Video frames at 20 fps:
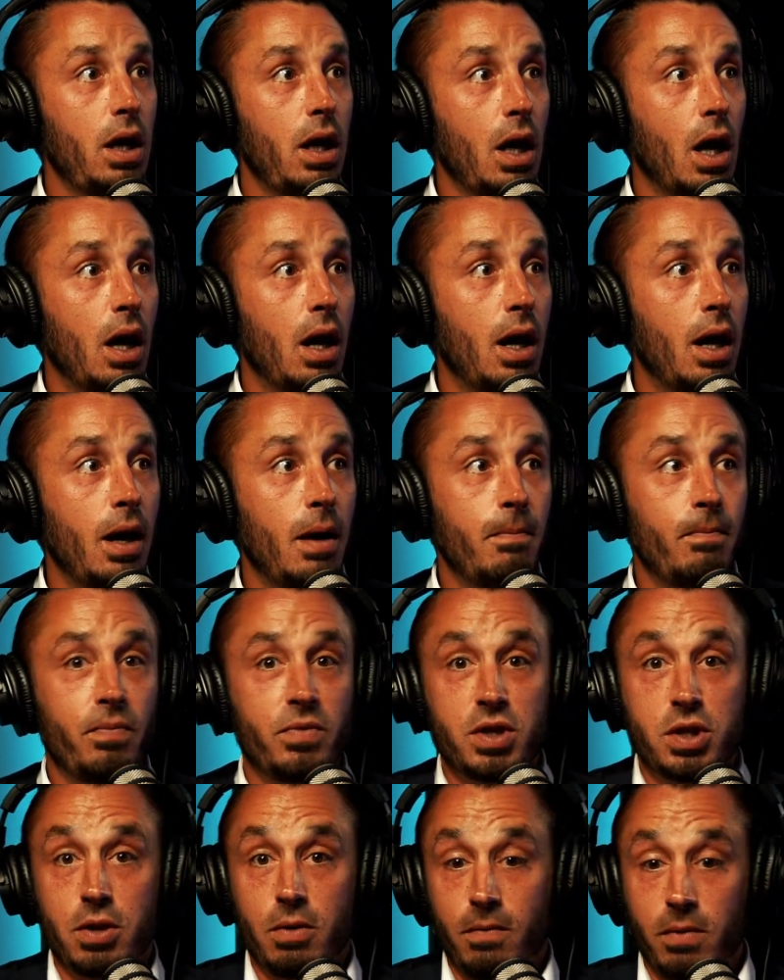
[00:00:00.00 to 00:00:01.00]
Mm-hmm. Um,
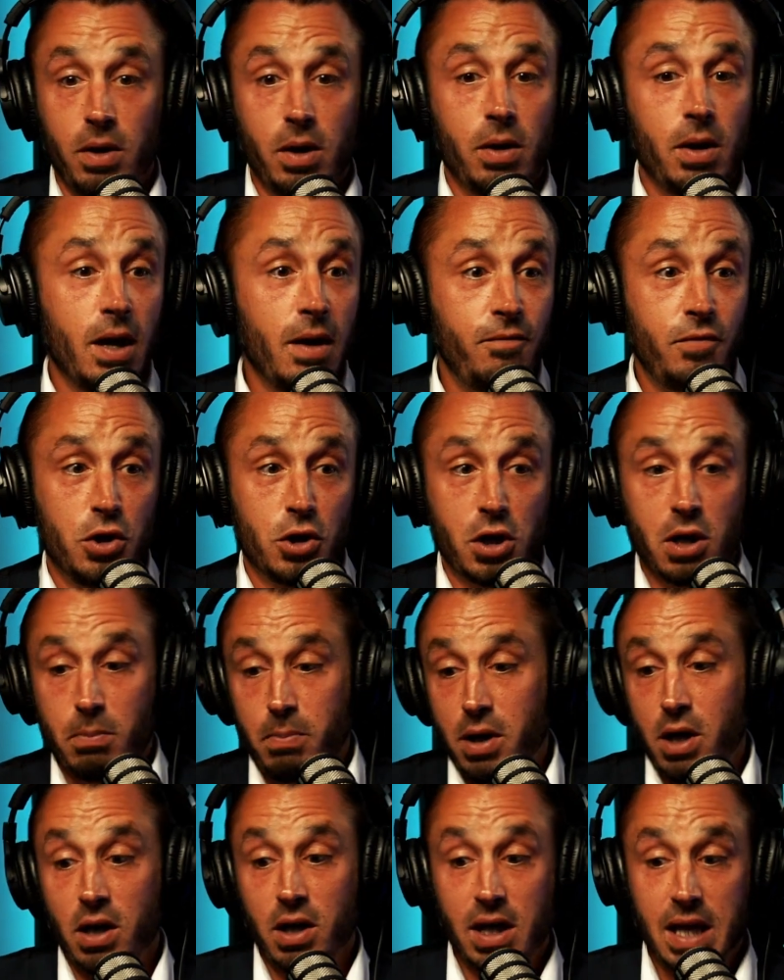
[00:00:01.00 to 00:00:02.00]
if you're
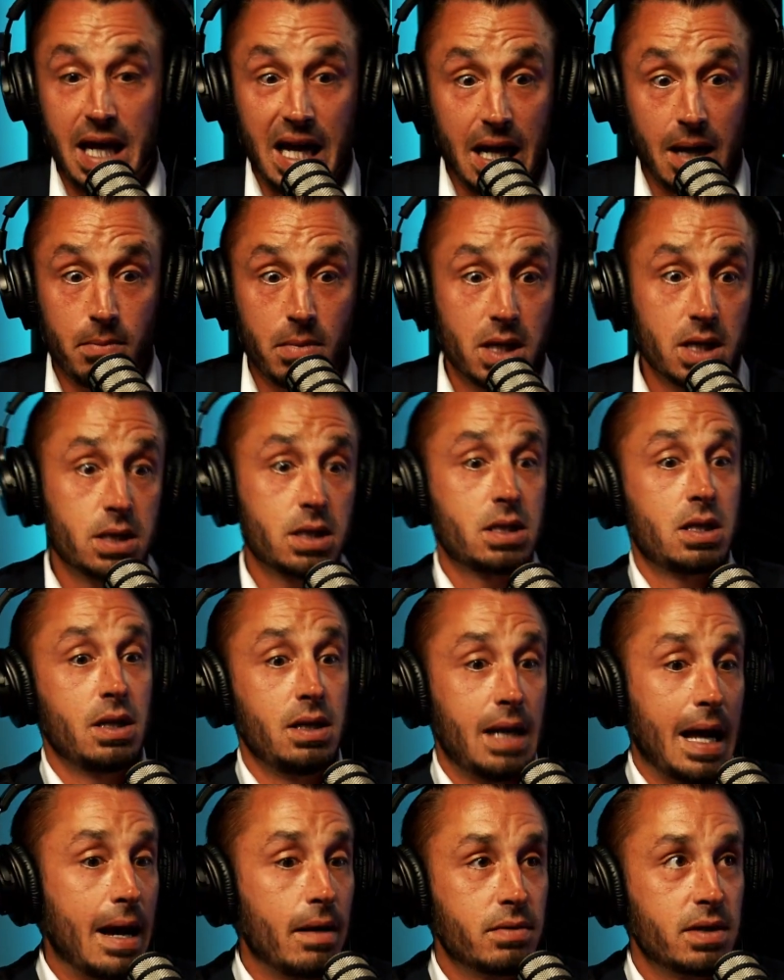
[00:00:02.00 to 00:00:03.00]
comparing Camas to
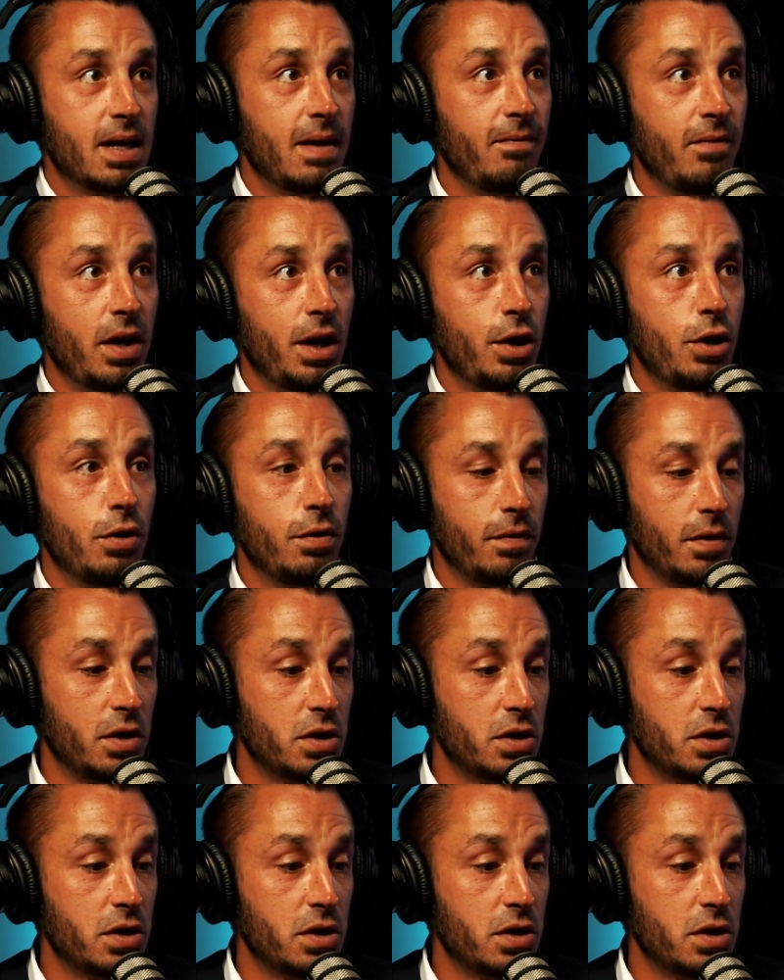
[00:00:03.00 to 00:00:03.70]
downtown Vancouver,